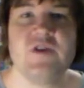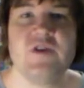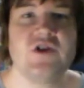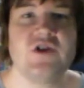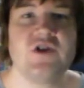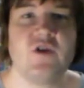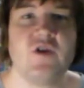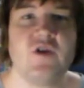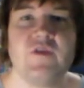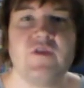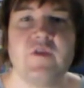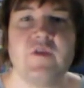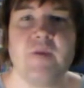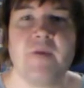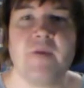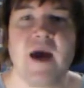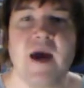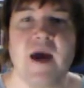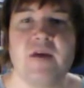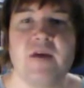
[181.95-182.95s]
shows of the
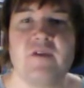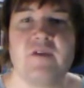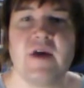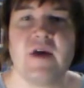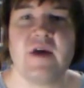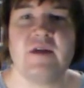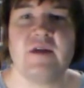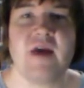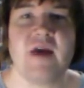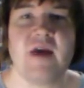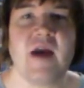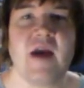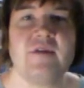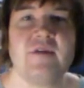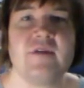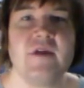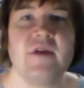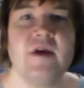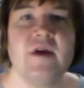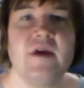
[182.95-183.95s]
past like
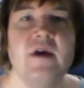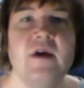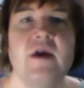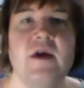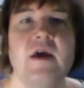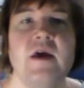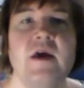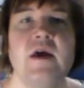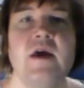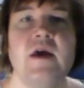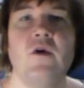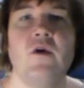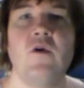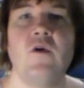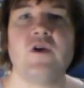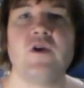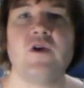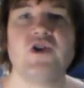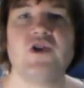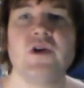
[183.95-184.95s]
Taxi
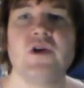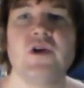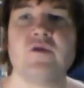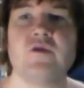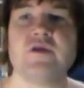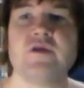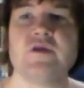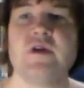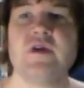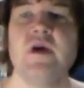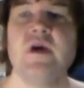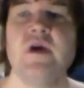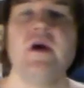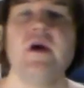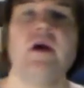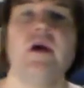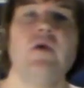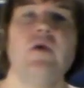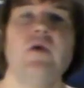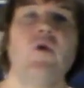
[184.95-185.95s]
or Cheers,
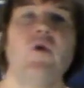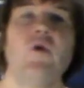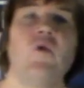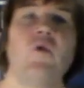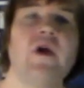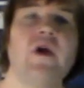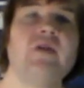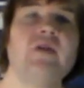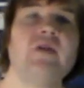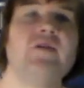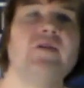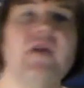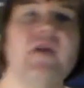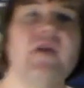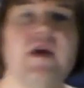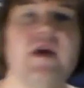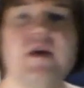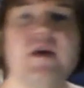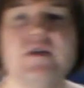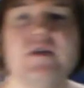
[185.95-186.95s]
where Wings
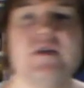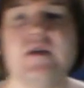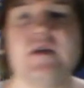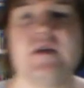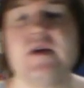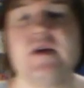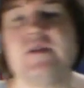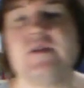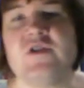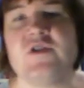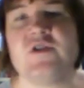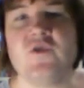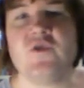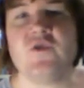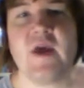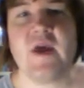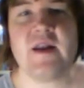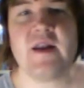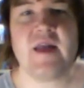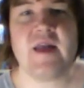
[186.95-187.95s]
is
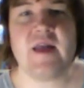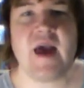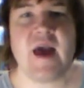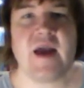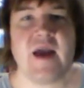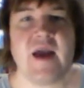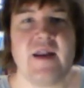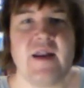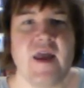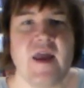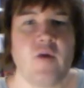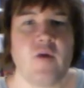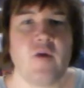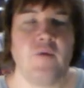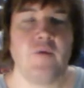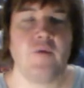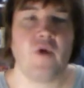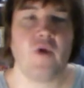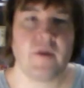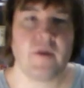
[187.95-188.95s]
situated at an
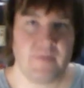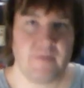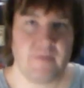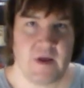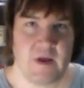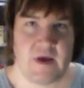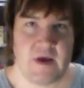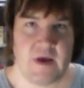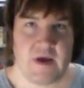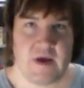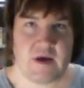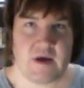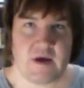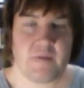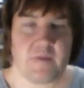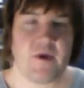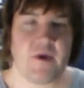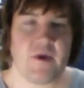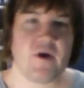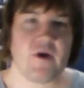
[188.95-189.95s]
airport
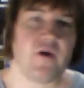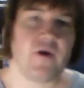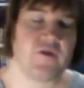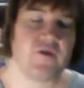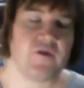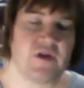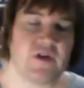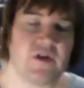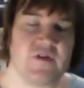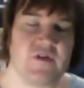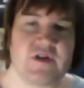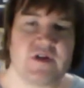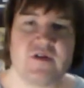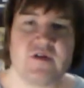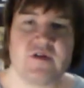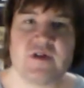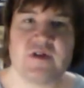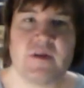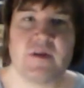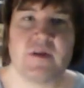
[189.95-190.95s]
compared to other TV
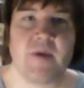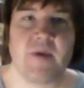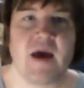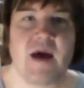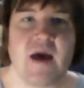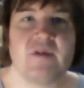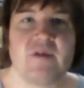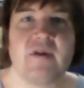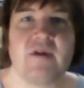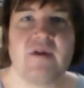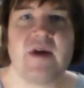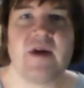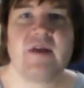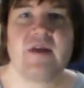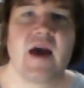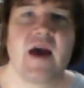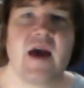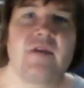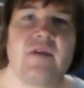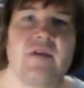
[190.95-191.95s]
series in the past, like
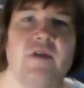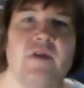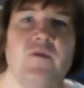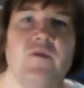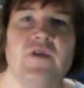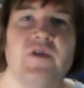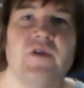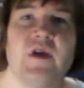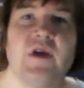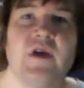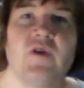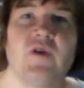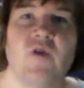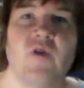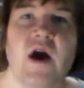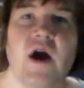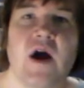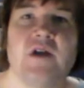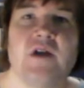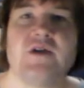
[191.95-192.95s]
Taxi was in a
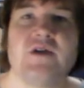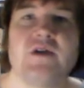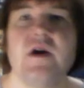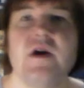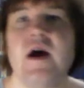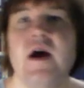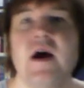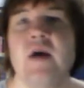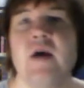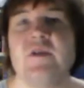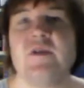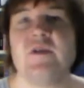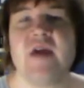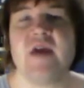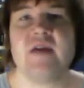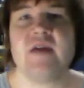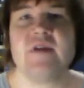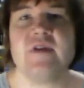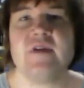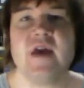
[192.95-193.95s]
garage with
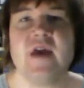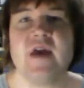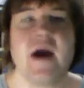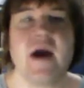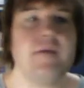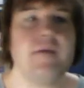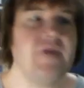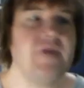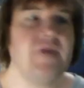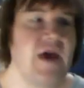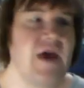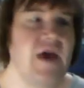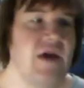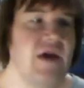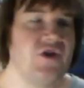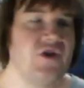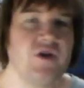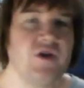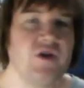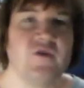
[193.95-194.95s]
taxi cabs
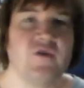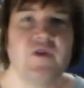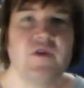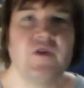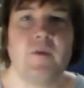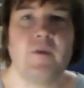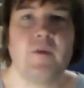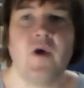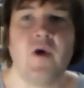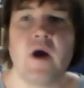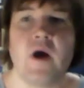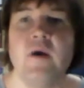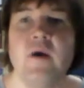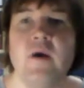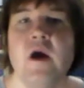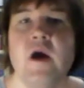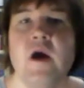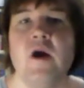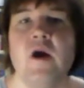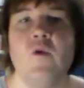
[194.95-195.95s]
and Cheers in a bar.
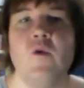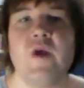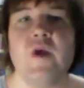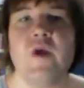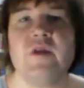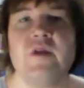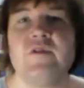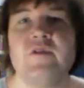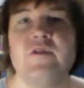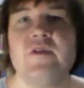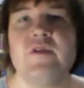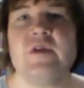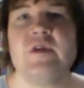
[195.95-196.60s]
Wings,